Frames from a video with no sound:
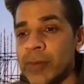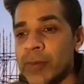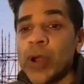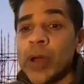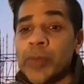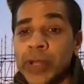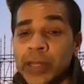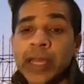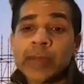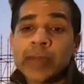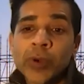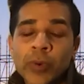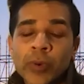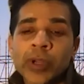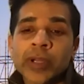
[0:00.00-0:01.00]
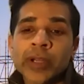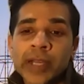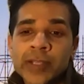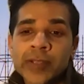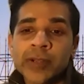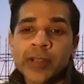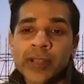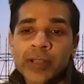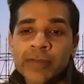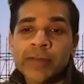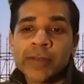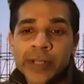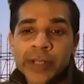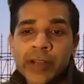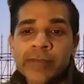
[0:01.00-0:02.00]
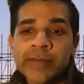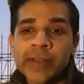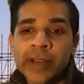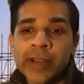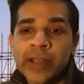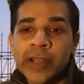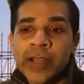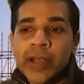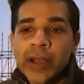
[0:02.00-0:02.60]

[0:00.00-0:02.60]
prominent labor organizer in Philadelphia.